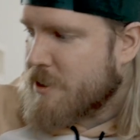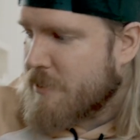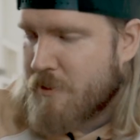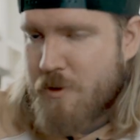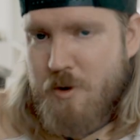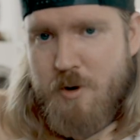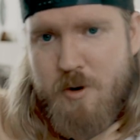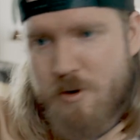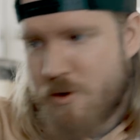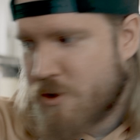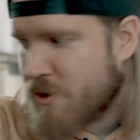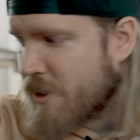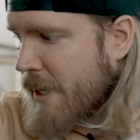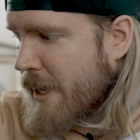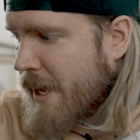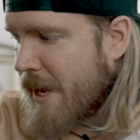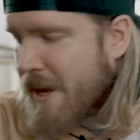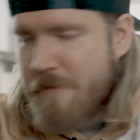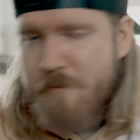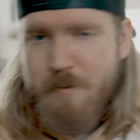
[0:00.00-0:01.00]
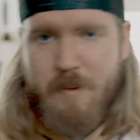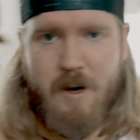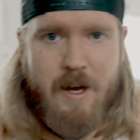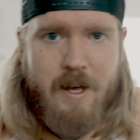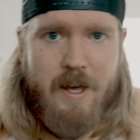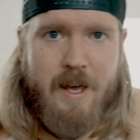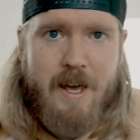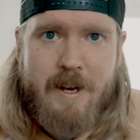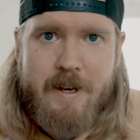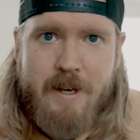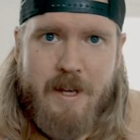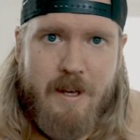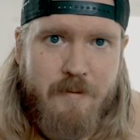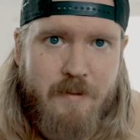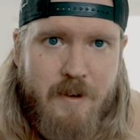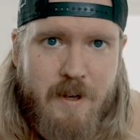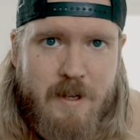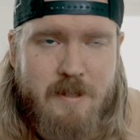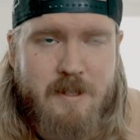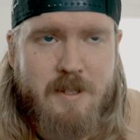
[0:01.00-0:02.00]
Of course, I have my ND
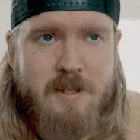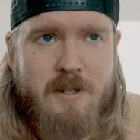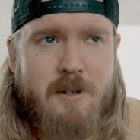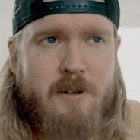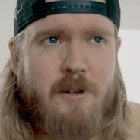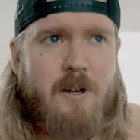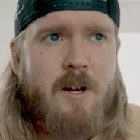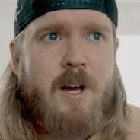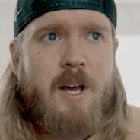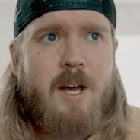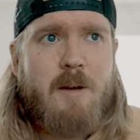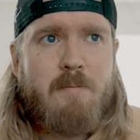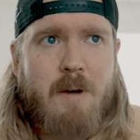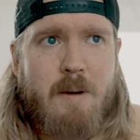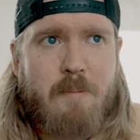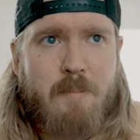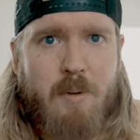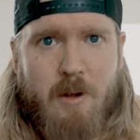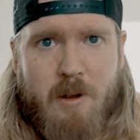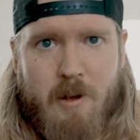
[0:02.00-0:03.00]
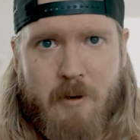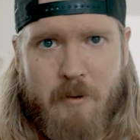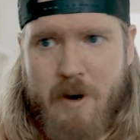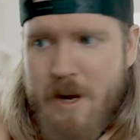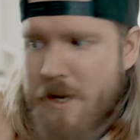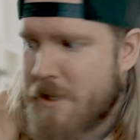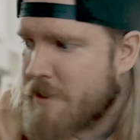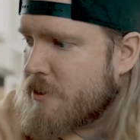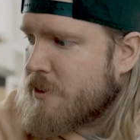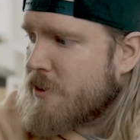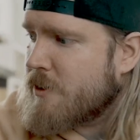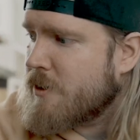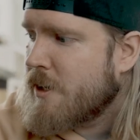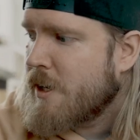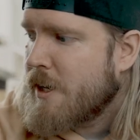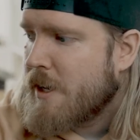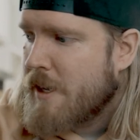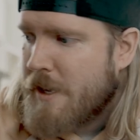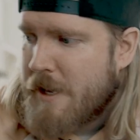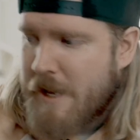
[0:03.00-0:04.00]
filter, my polarizer,
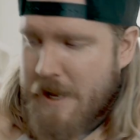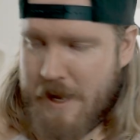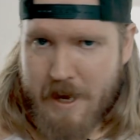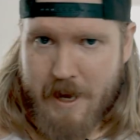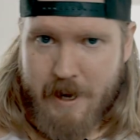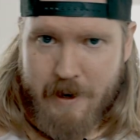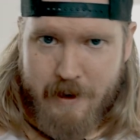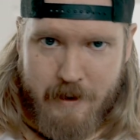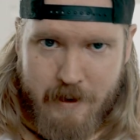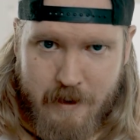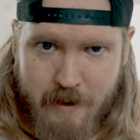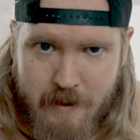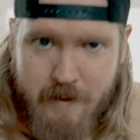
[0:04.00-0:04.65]
and